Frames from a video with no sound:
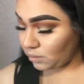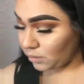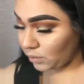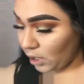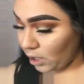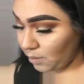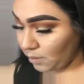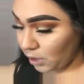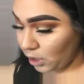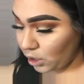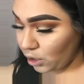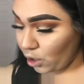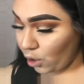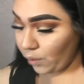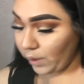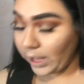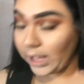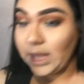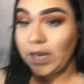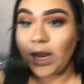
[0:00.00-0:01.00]
Now I'm gonna
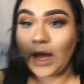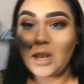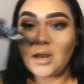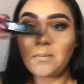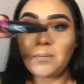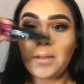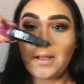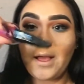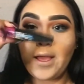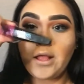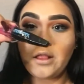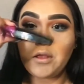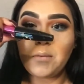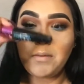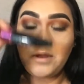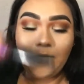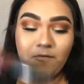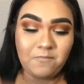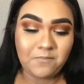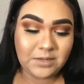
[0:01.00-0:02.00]
go in and apply a little
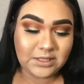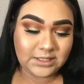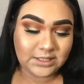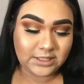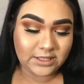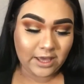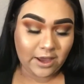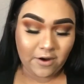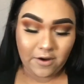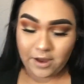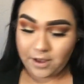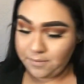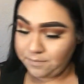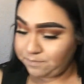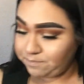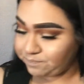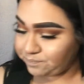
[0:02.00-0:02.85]
bit of mascara.